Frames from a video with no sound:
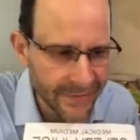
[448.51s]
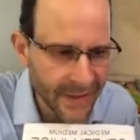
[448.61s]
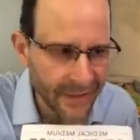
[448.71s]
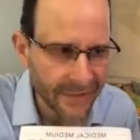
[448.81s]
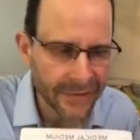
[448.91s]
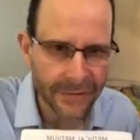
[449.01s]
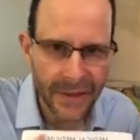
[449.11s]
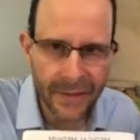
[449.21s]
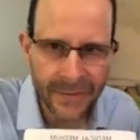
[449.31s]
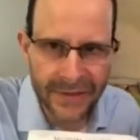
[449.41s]
And then I like
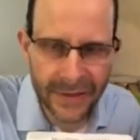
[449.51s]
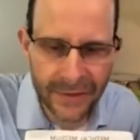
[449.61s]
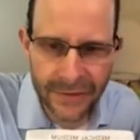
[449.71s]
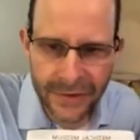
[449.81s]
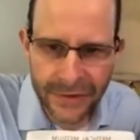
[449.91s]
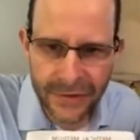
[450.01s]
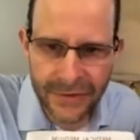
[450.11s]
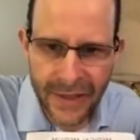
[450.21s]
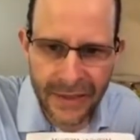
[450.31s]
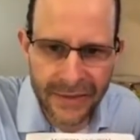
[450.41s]
drinking my celery
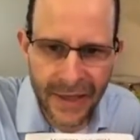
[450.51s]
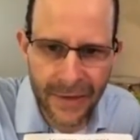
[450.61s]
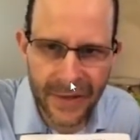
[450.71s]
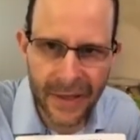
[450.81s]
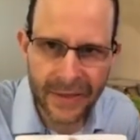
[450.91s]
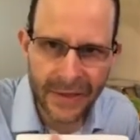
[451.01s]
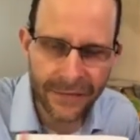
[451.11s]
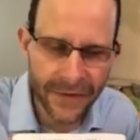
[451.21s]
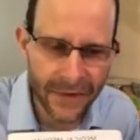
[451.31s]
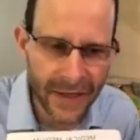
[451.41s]
juice that day because
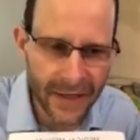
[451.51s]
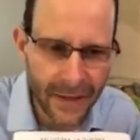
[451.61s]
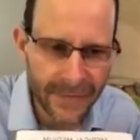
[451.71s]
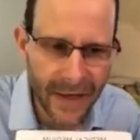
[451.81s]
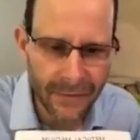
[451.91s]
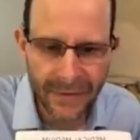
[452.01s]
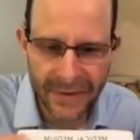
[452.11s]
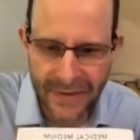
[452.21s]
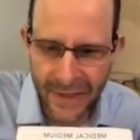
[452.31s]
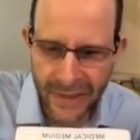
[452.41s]
I feel like I'm not
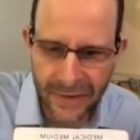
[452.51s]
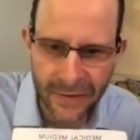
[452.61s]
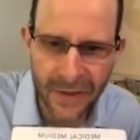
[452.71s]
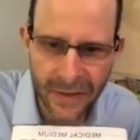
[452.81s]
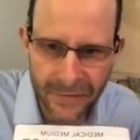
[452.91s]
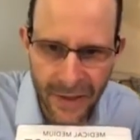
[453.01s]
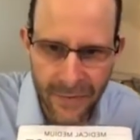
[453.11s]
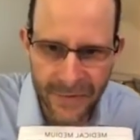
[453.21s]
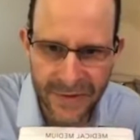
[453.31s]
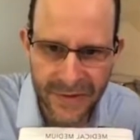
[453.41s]
only taking a good
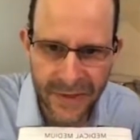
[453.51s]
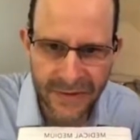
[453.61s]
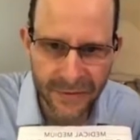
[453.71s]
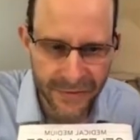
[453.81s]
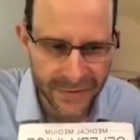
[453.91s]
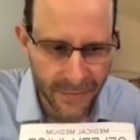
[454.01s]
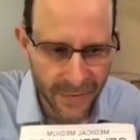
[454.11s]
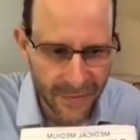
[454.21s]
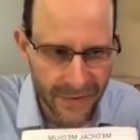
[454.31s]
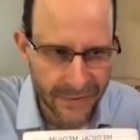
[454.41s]
vitamin C through
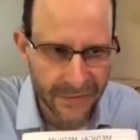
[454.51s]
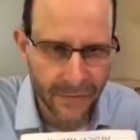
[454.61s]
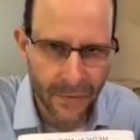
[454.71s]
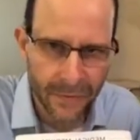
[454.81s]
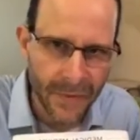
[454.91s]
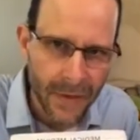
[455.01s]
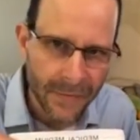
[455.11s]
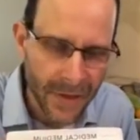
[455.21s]
supplemental form,